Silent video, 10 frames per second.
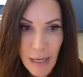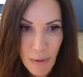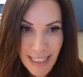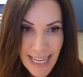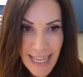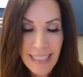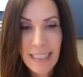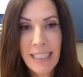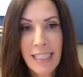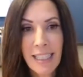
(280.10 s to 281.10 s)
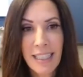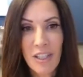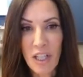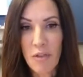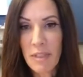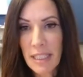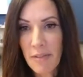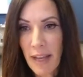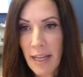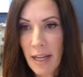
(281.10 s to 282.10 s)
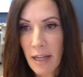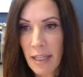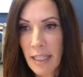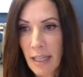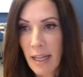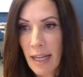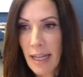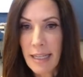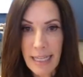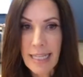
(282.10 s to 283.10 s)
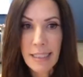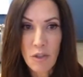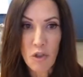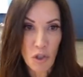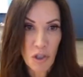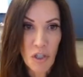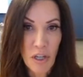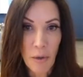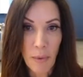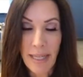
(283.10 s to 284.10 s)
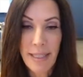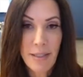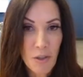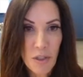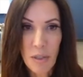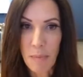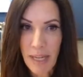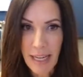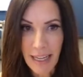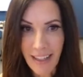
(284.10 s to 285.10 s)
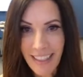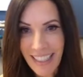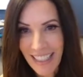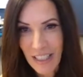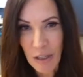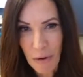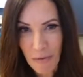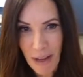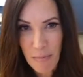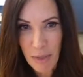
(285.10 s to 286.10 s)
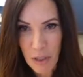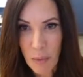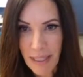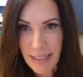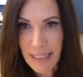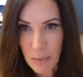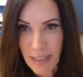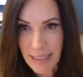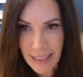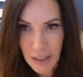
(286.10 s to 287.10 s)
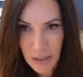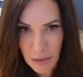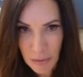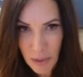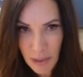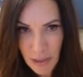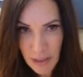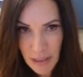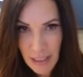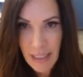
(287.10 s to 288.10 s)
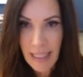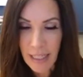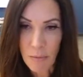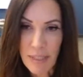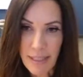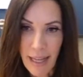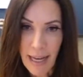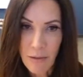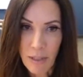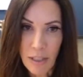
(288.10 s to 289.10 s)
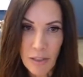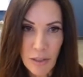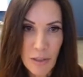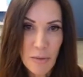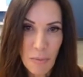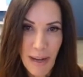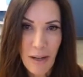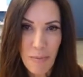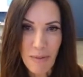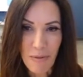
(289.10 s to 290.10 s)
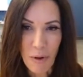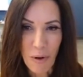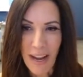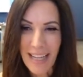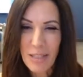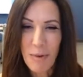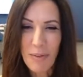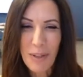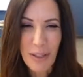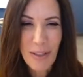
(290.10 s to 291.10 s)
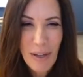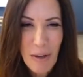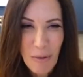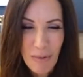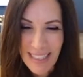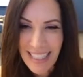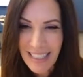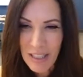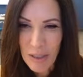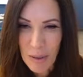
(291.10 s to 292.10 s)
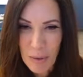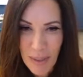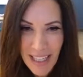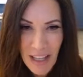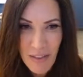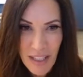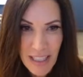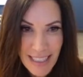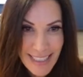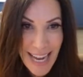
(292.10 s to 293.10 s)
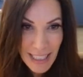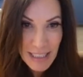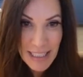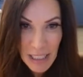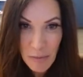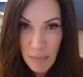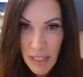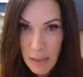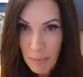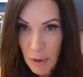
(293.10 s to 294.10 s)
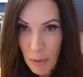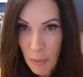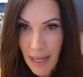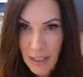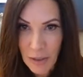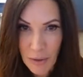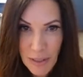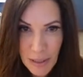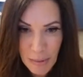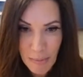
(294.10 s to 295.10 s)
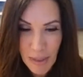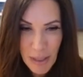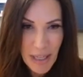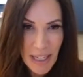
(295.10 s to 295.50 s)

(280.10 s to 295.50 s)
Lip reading: Now again, generative AI isn't just new. It didn't just appear November 2022. It was there a good while before. Anyone that was into the dancing people, where you could